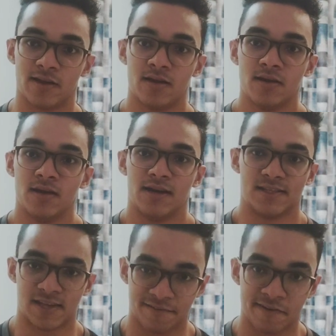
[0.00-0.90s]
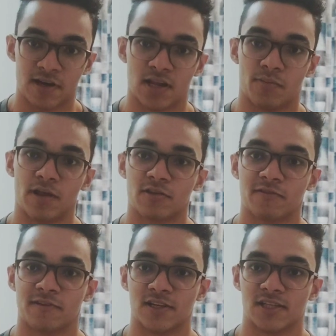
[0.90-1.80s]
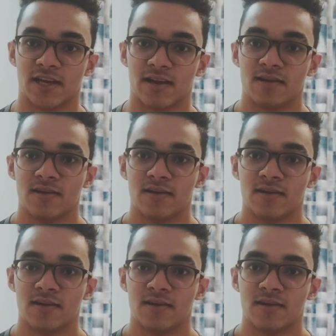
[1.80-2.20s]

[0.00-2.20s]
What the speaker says: It's definitely a breath of fresh air